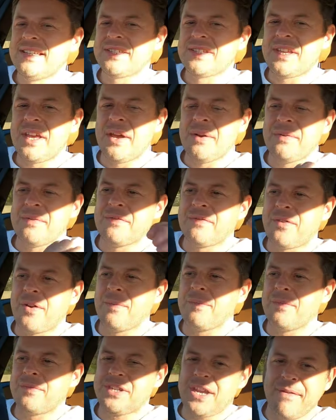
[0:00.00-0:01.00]
so
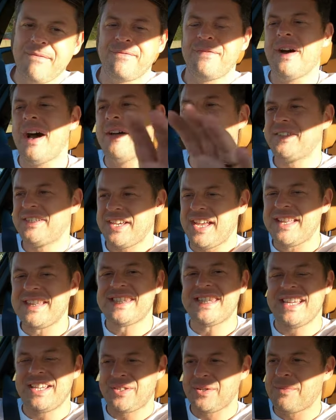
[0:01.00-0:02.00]
from Gen 5 to Gen
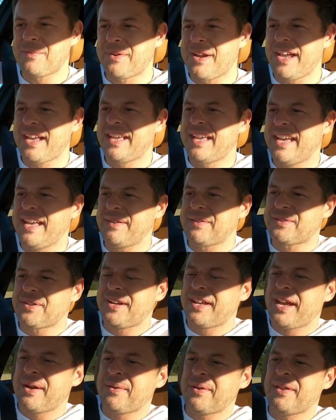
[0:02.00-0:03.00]
6 upgrade kit, I'm
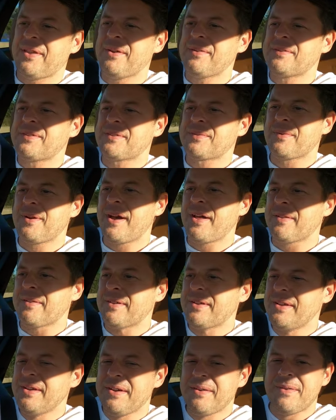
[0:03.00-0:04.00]
trying to get one of those as well,
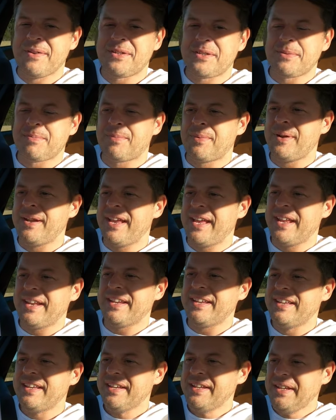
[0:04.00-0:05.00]
which is brilliant.
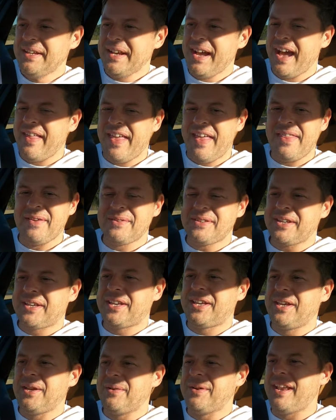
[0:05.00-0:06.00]
And then there was a
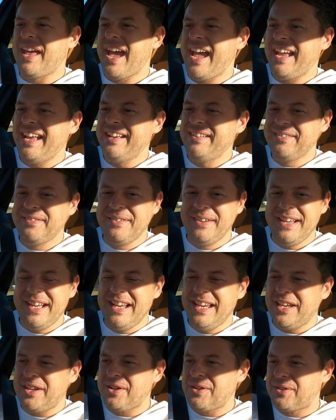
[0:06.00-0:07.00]
Q&A,
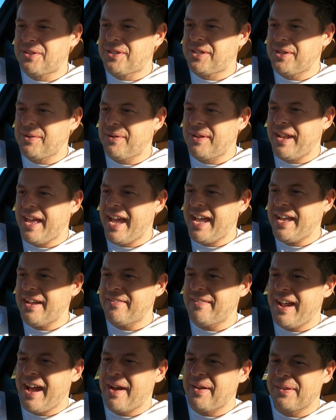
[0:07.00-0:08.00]
really good Q&A
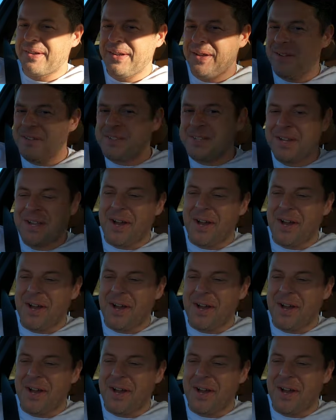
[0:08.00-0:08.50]
around lots of